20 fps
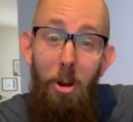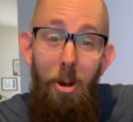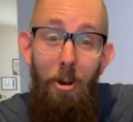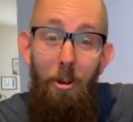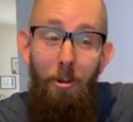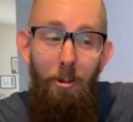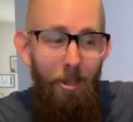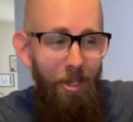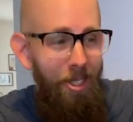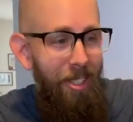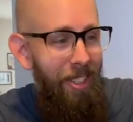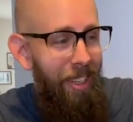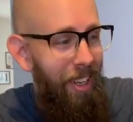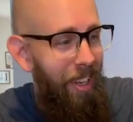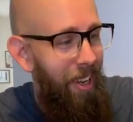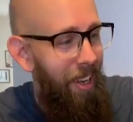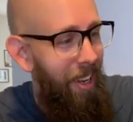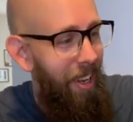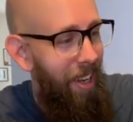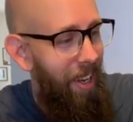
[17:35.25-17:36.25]
Rose.
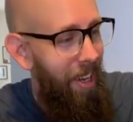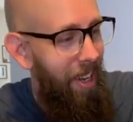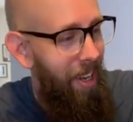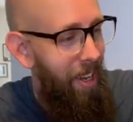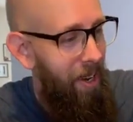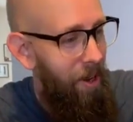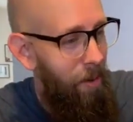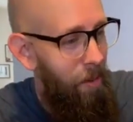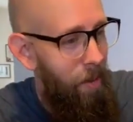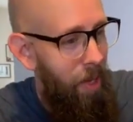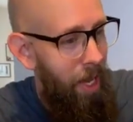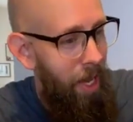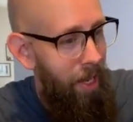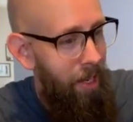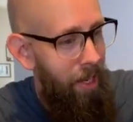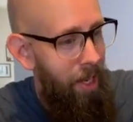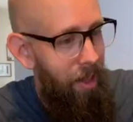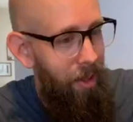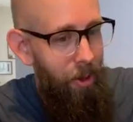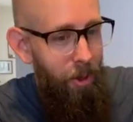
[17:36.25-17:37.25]
Oh
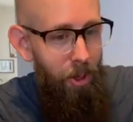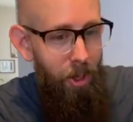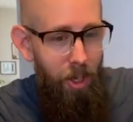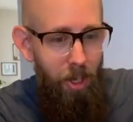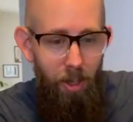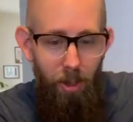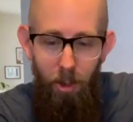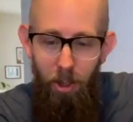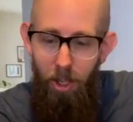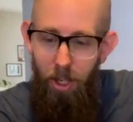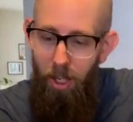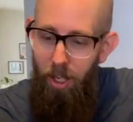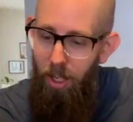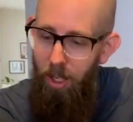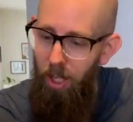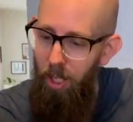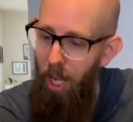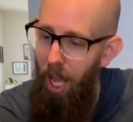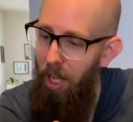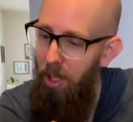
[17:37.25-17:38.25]
man, and there's
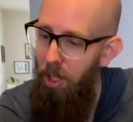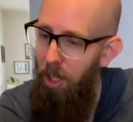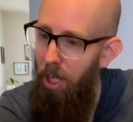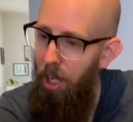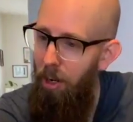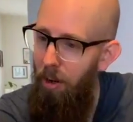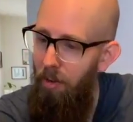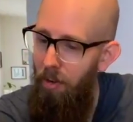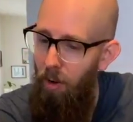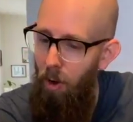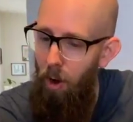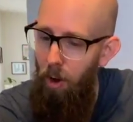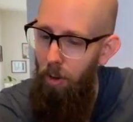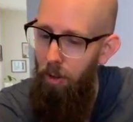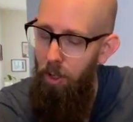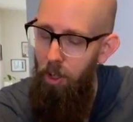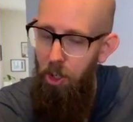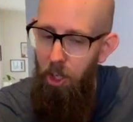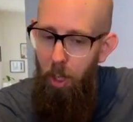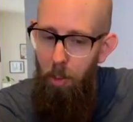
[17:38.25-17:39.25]
stats in here for
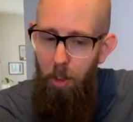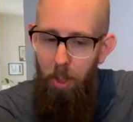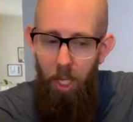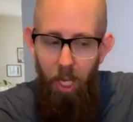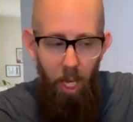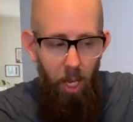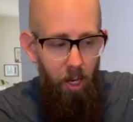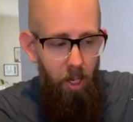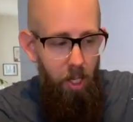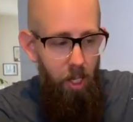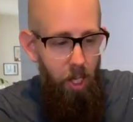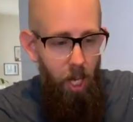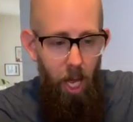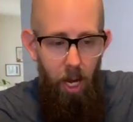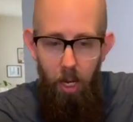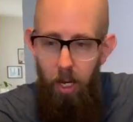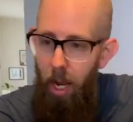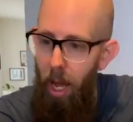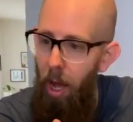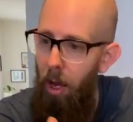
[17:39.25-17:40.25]
all the ships. They kind of
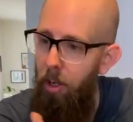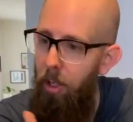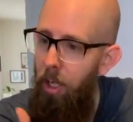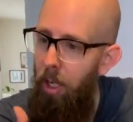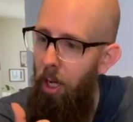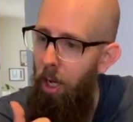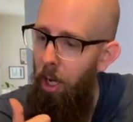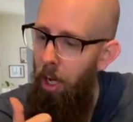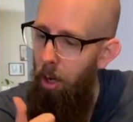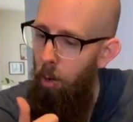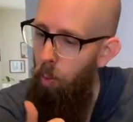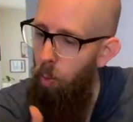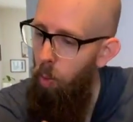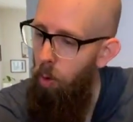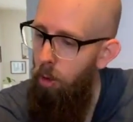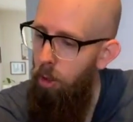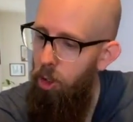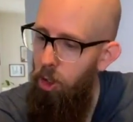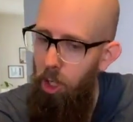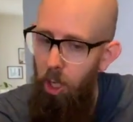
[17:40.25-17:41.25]
statted out: a
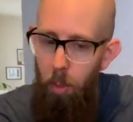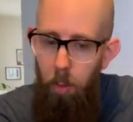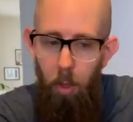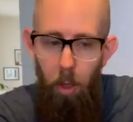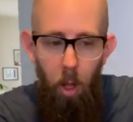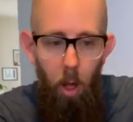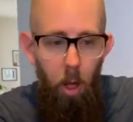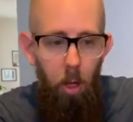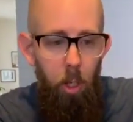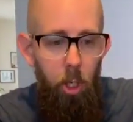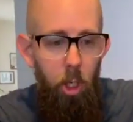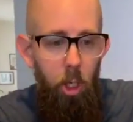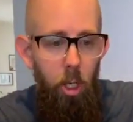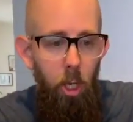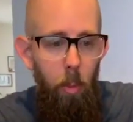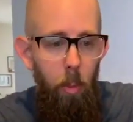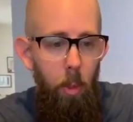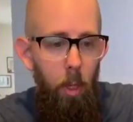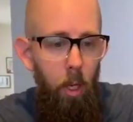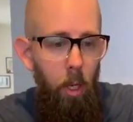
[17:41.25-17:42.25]
warship, a
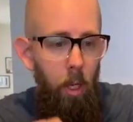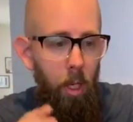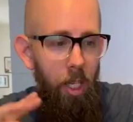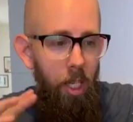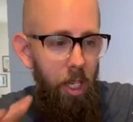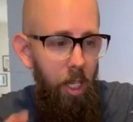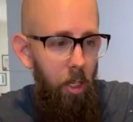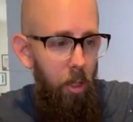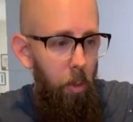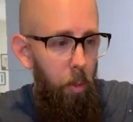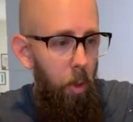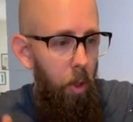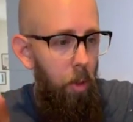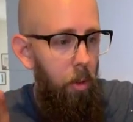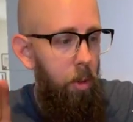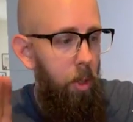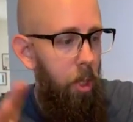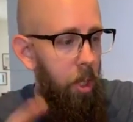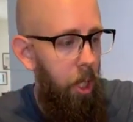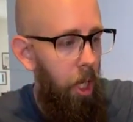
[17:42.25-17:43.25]
longship,
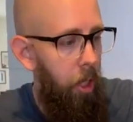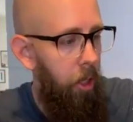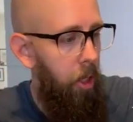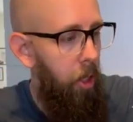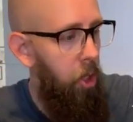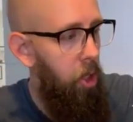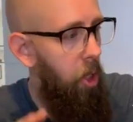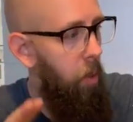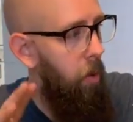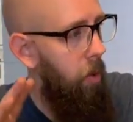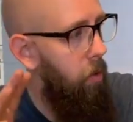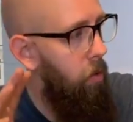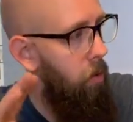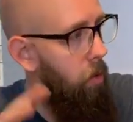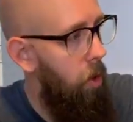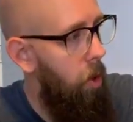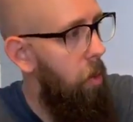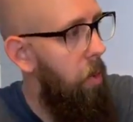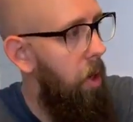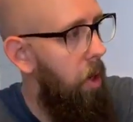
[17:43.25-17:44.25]
keelboat, sailing ship,
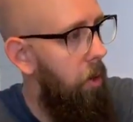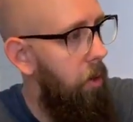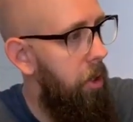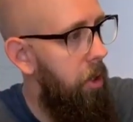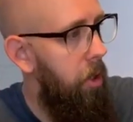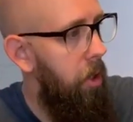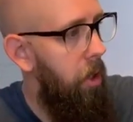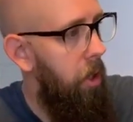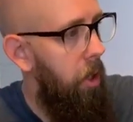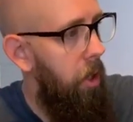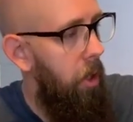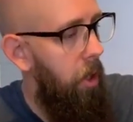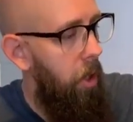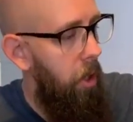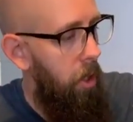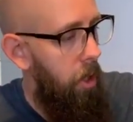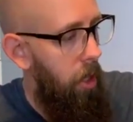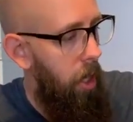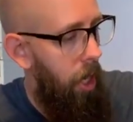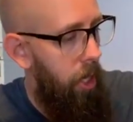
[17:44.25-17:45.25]
and rowboat.
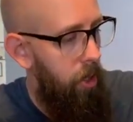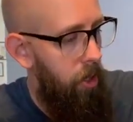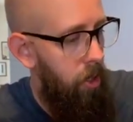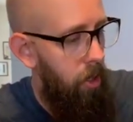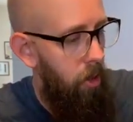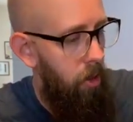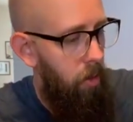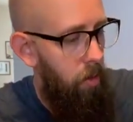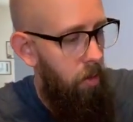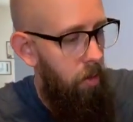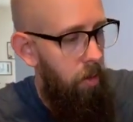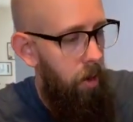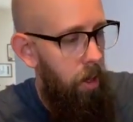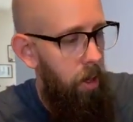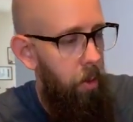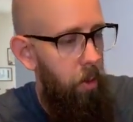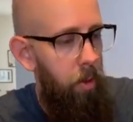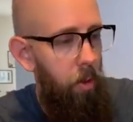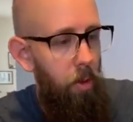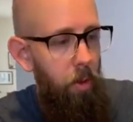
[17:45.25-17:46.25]
That's
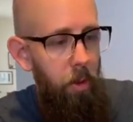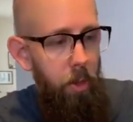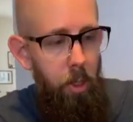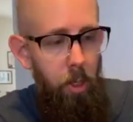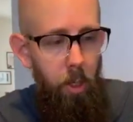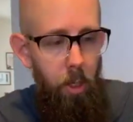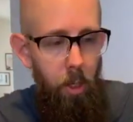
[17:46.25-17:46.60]
incredible.